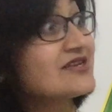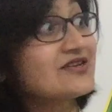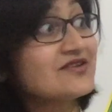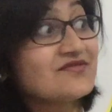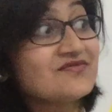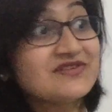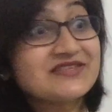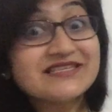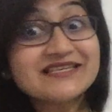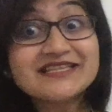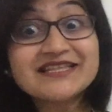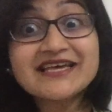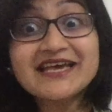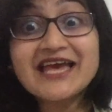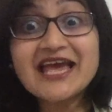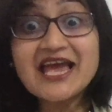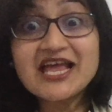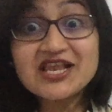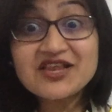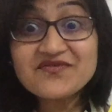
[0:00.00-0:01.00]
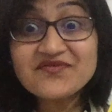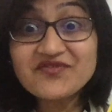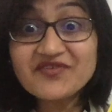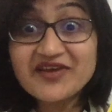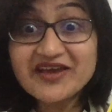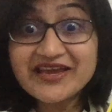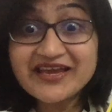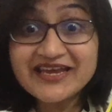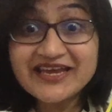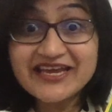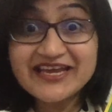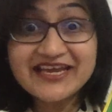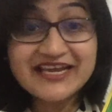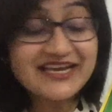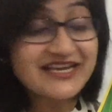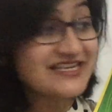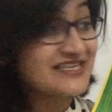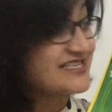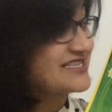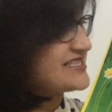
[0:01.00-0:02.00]
We see the
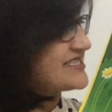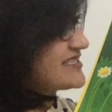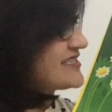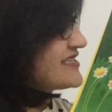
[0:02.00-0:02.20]
elephant.